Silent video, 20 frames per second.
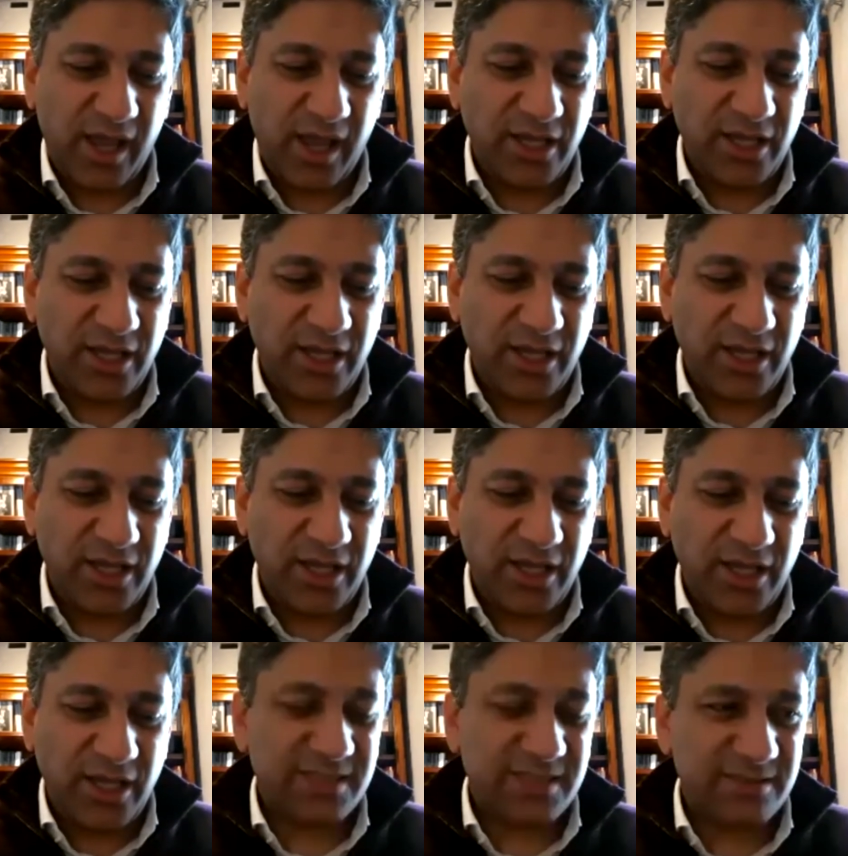You
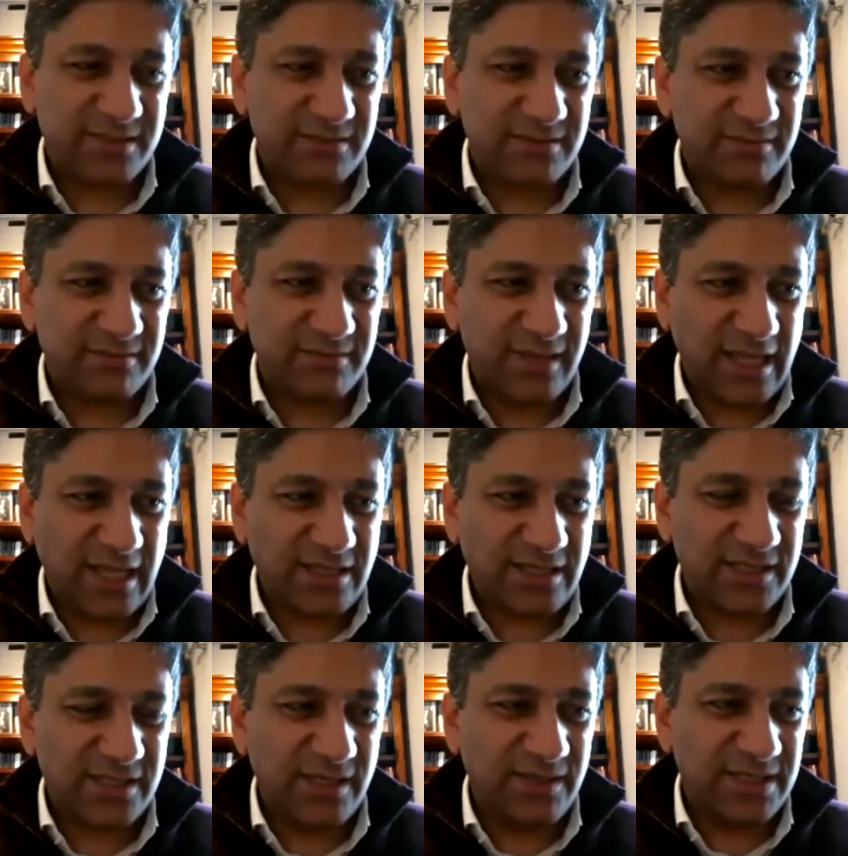know,
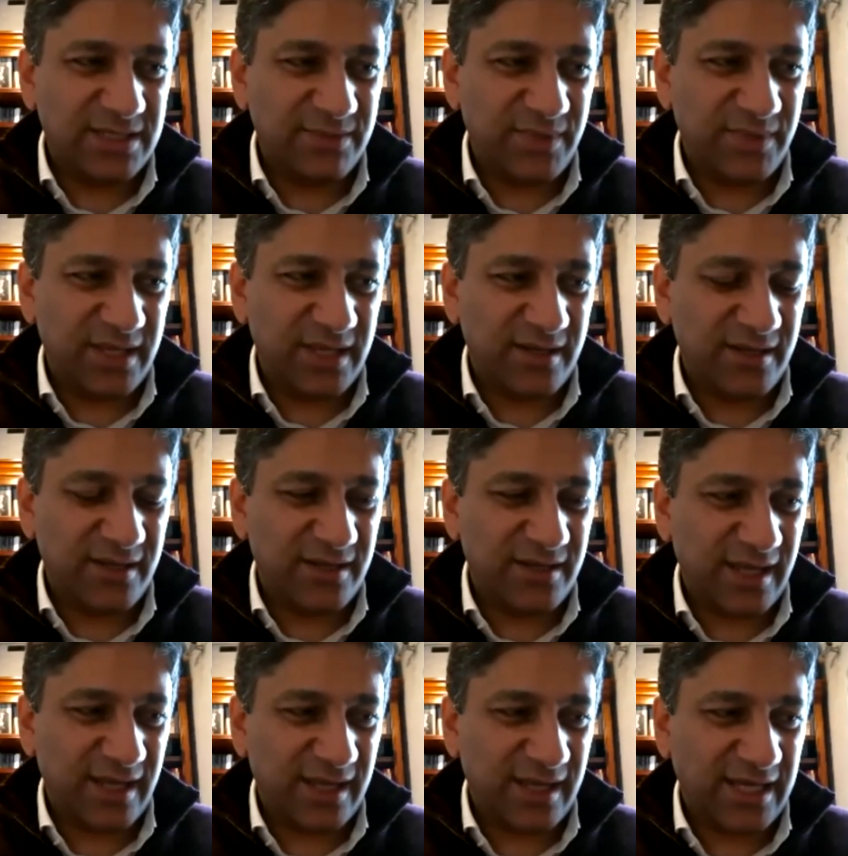it seemed to be
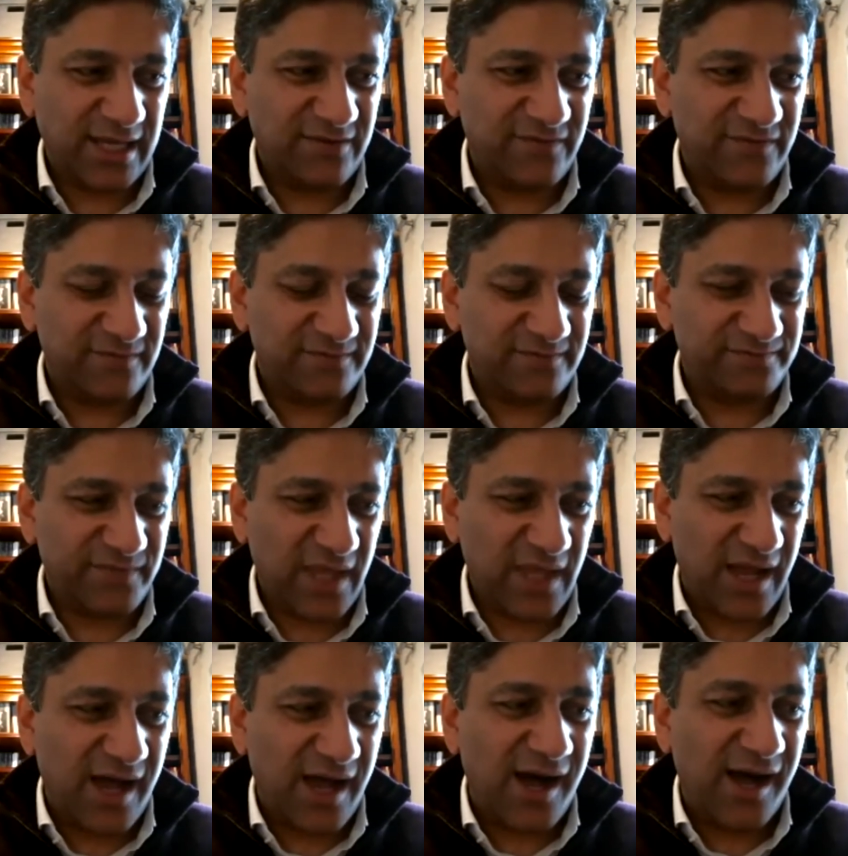a kind of
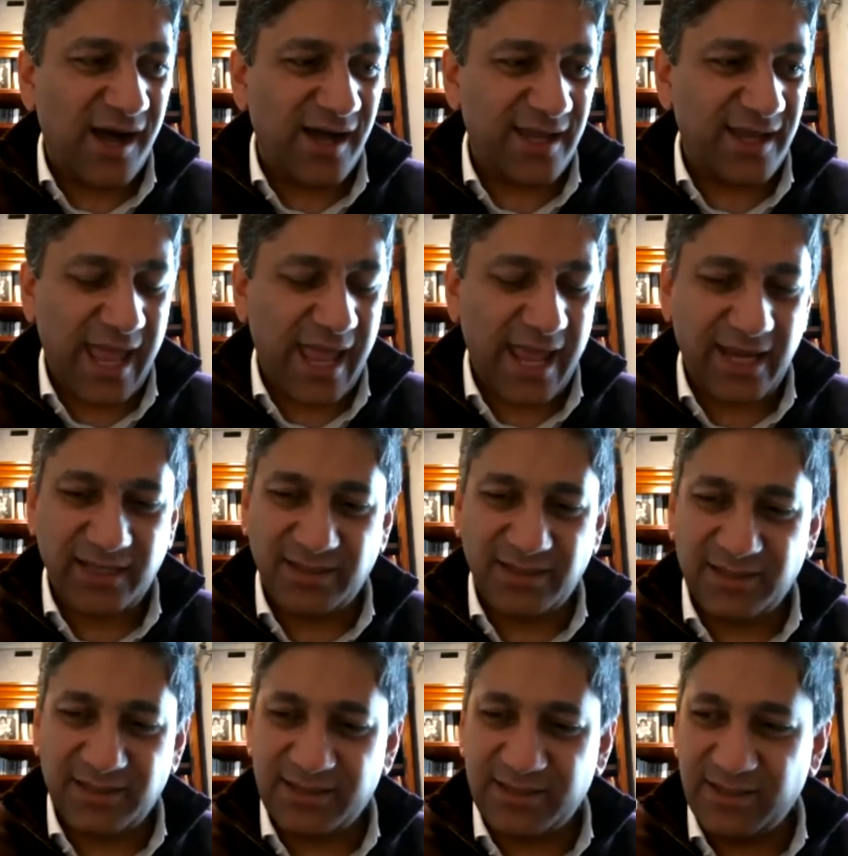
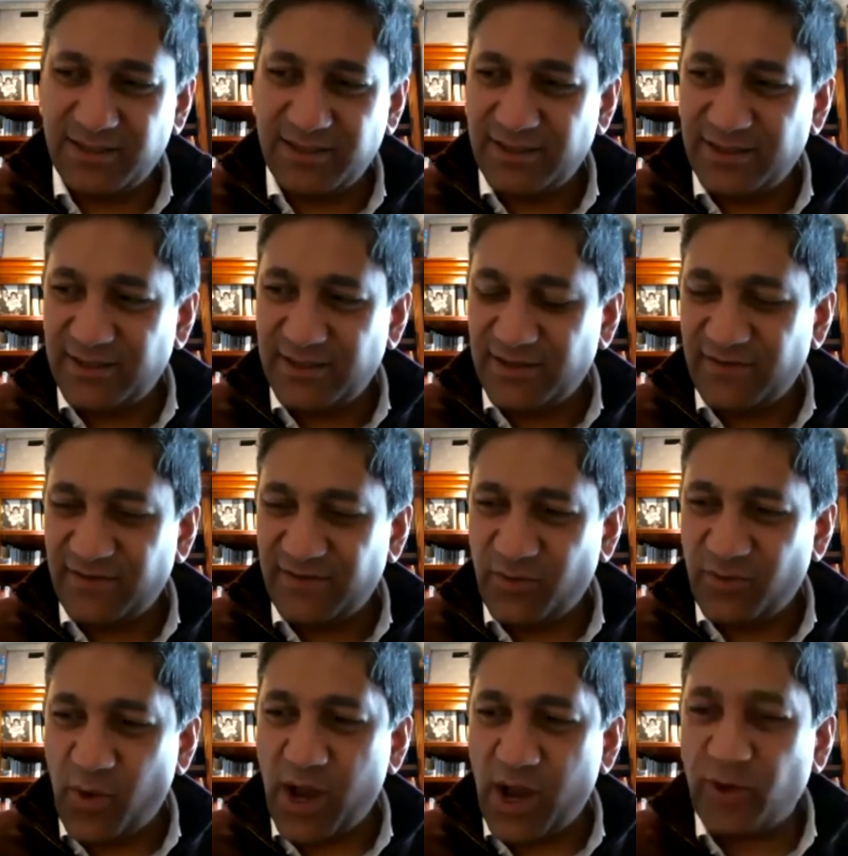high-end,
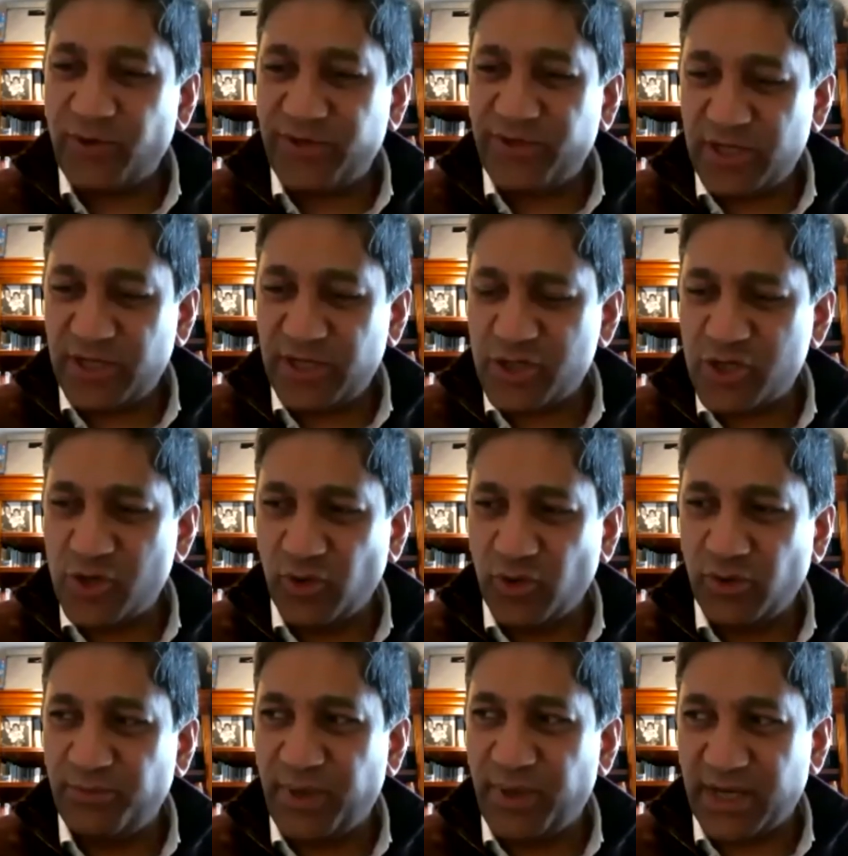wealthy
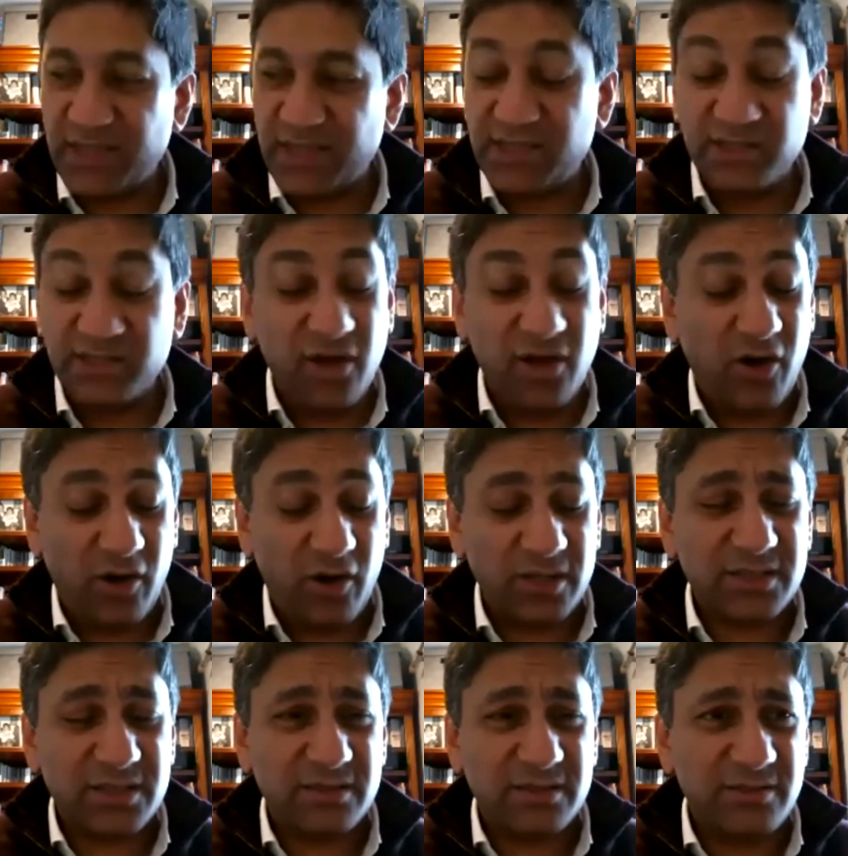shul, but it's
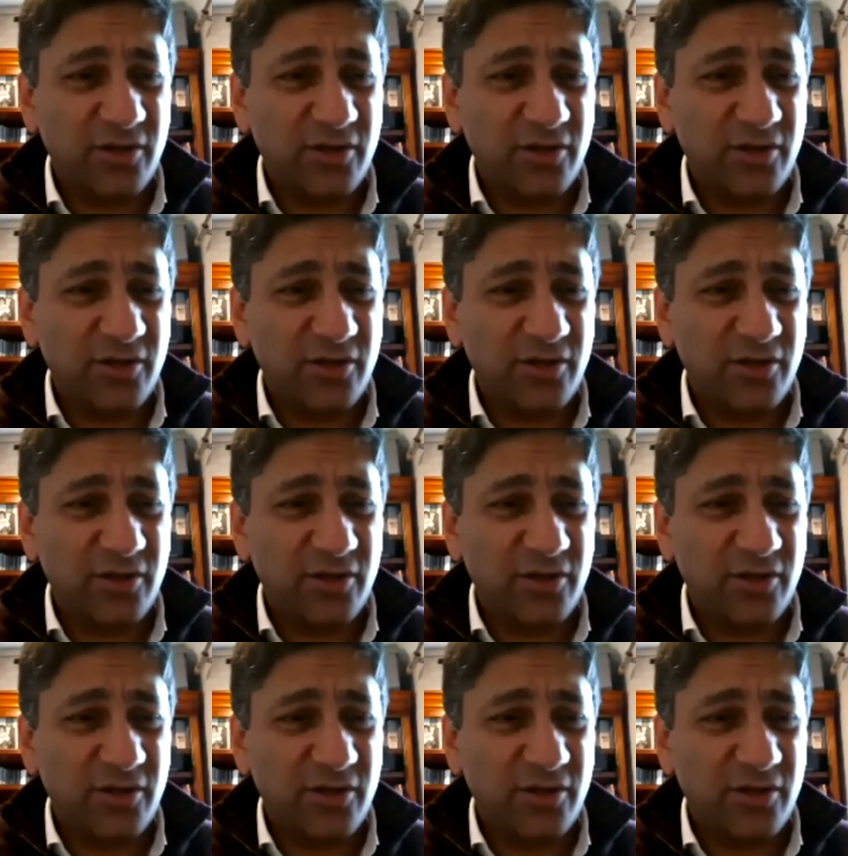not.